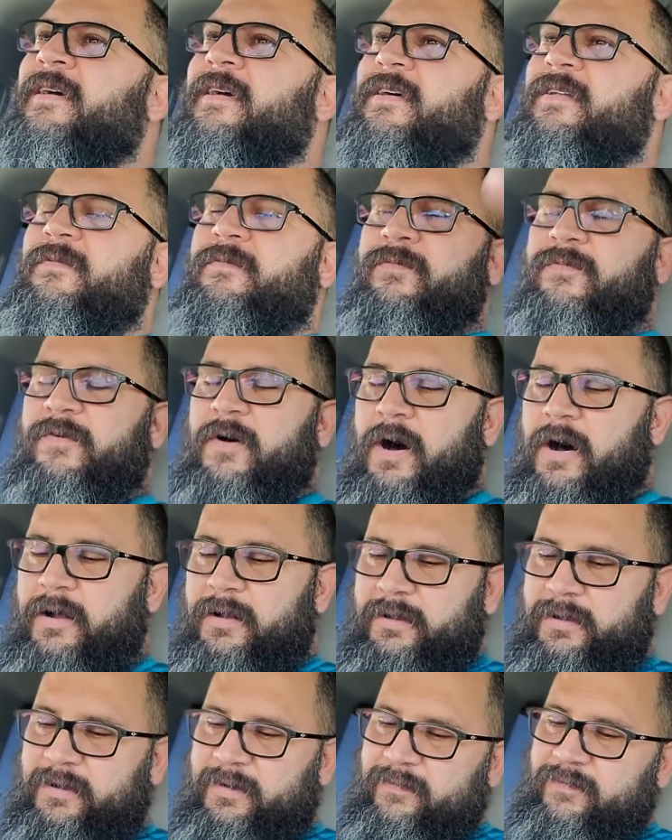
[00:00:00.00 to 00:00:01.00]
And I'm
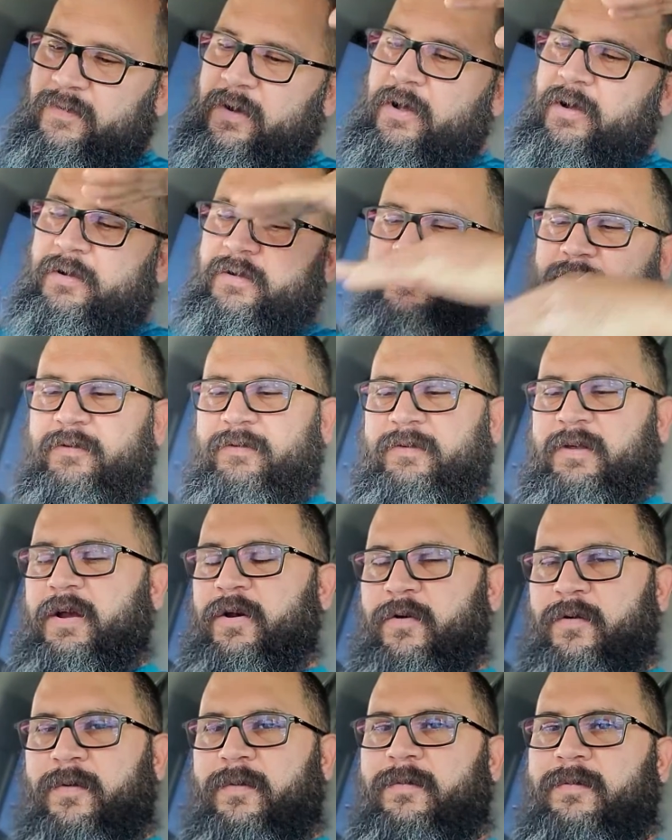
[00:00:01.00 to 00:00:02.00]
falling because there's that
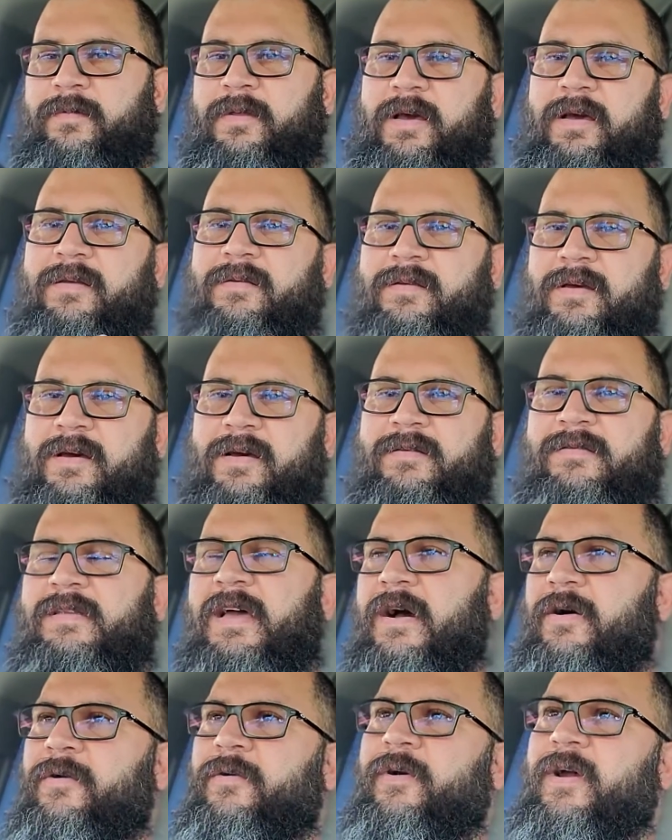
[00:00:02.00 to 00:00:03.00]

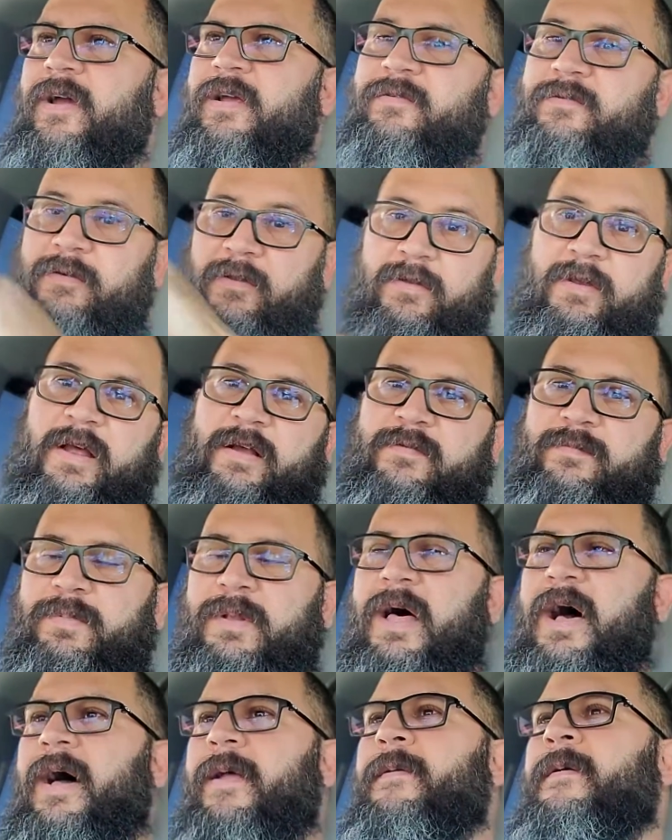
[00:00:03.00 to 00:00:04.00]
downgrade to the next
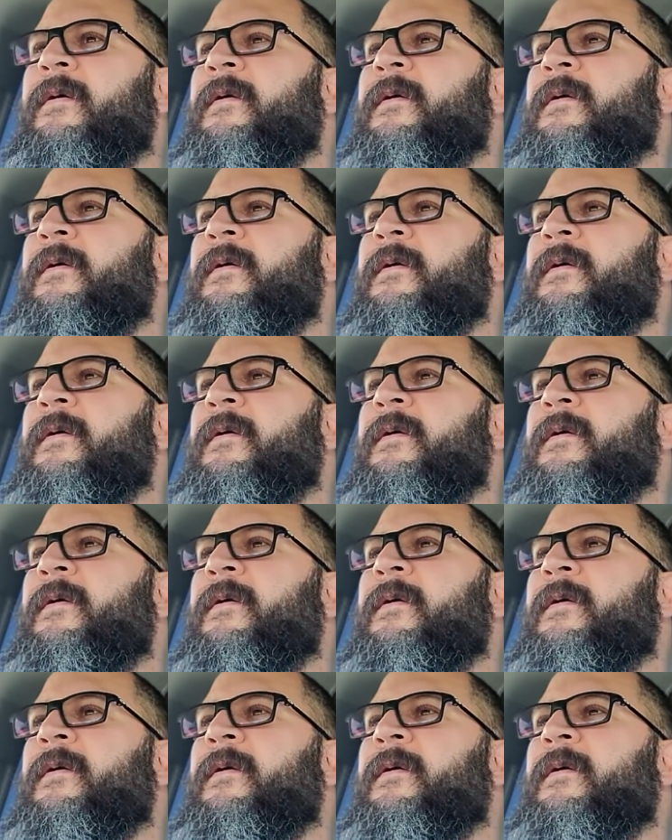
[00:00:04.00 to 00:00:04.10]
plot.